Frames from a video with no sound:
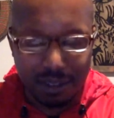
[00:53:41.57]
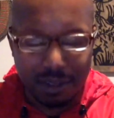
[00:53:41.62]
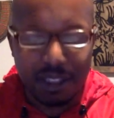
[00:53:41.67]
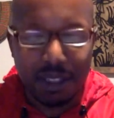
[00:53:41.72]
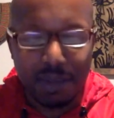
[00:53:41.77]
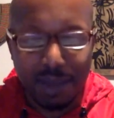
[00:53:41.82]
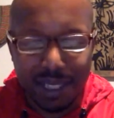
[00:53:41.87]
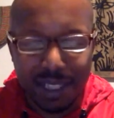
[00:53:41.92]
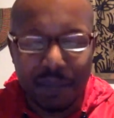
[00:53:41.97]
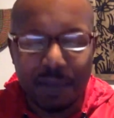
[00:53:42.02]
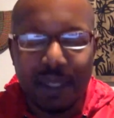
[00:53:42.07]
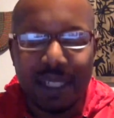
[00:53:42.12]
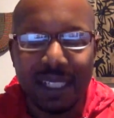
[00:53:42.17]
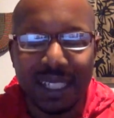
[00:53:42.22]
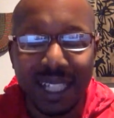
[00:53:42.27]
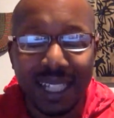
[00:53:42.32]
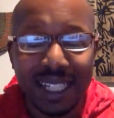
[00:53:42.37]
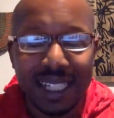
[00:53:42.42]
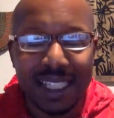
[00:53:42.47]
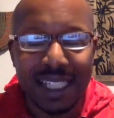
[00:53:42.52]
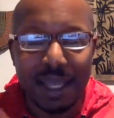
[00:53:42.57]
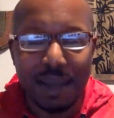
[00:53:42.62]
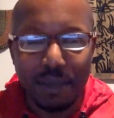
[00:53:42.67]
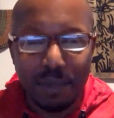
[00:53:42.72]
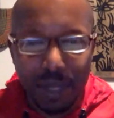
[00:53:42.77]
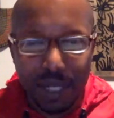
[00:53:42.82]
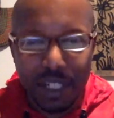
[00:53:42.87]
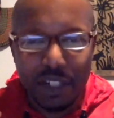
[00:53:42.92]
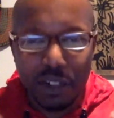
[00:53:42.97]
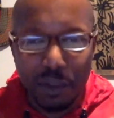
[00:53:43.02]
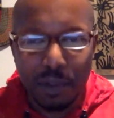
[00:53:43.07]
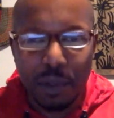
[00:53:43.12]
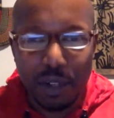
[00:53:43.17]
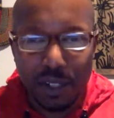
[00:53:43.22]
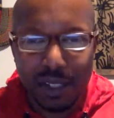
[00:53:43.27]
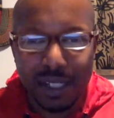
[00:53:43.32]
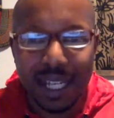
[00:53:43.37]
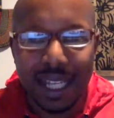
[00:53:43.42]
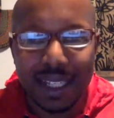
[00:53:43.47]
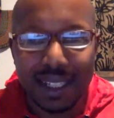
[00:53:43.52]
speaking to what London is saying, putting your
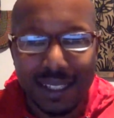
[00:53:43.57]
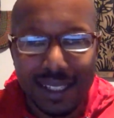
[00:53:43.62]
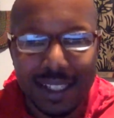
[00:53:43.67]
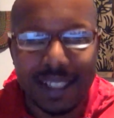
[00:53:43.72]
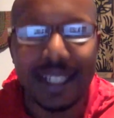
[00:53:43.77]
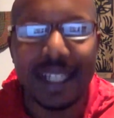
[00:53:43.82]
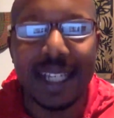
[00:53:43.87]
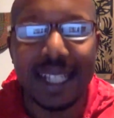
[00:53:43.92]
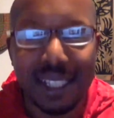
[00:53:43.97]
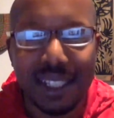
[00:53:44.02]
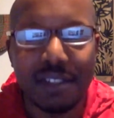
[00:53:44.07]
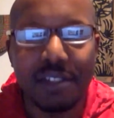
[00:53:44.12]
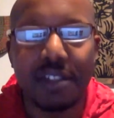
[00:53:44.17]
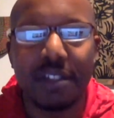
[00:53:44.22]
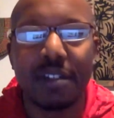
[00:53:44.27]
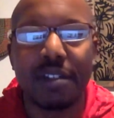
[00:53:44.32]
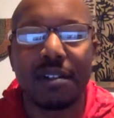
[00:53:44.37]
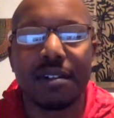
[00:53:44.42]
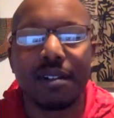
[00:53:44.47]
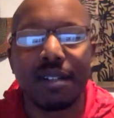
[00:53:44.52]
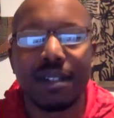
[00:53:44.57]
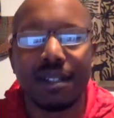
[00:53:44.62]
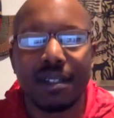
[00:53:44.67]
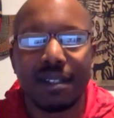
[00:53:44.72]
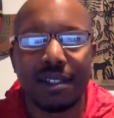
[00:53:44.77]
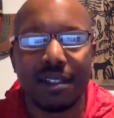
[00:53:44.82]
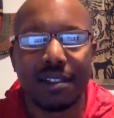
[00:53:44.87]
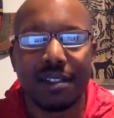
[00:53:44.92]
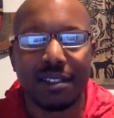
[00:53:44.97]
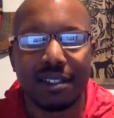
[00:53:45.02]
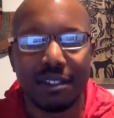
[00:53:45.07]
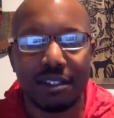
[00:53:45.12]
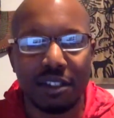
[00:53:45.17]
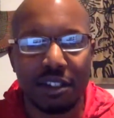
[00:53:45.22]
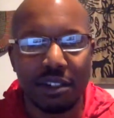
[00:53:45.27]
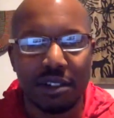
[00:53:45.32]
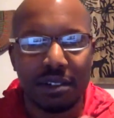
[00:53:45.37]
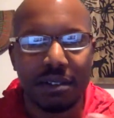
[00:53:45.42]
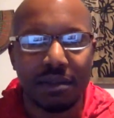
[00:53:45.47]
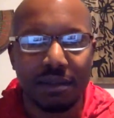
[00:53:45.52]
personality into your, into
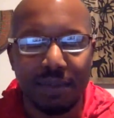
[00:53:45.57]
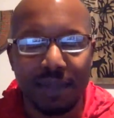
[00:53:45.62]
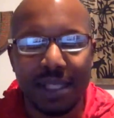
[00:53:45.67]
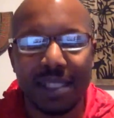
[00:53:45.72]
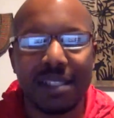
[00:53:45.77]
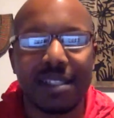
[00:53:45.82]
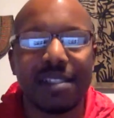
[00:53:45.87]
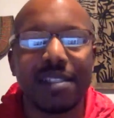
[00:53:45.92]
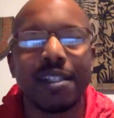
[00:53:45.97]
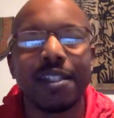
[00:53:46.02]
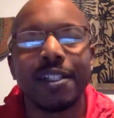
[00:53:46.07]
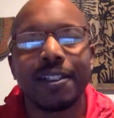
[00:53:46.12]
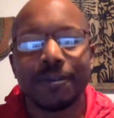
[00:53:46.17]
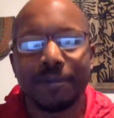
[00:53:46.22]
your business.